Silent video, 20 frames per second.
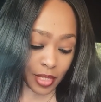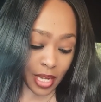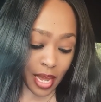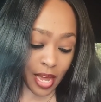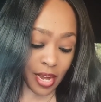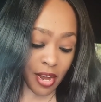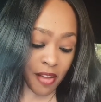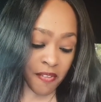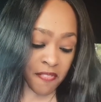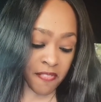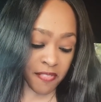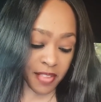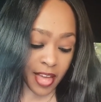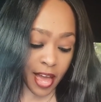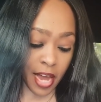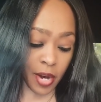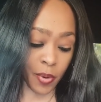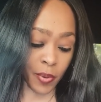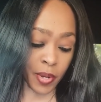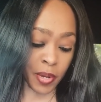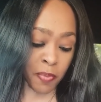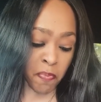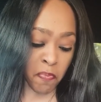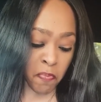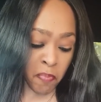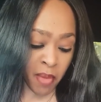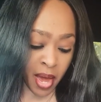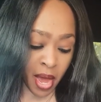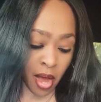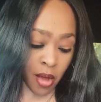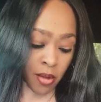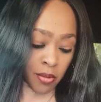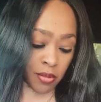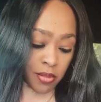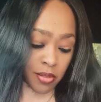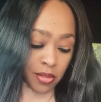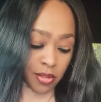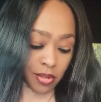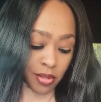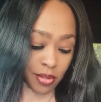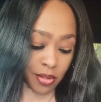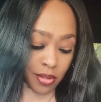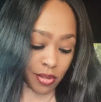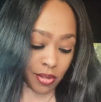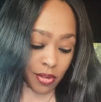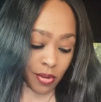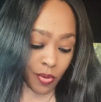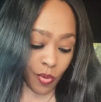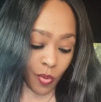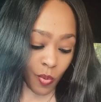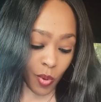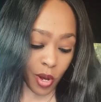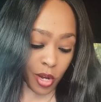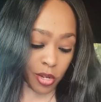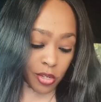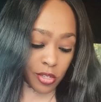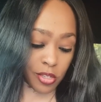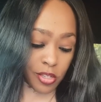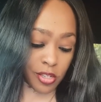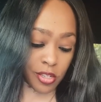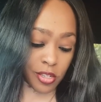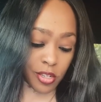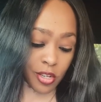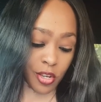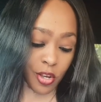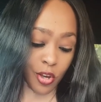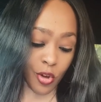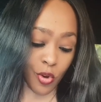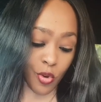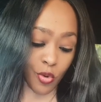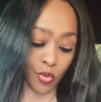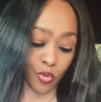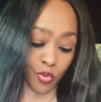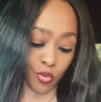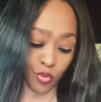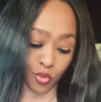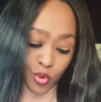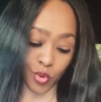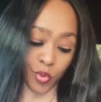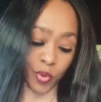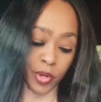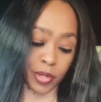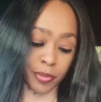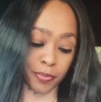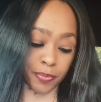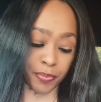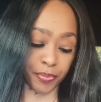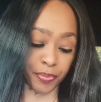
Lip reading: and a flattering mouth works ruin.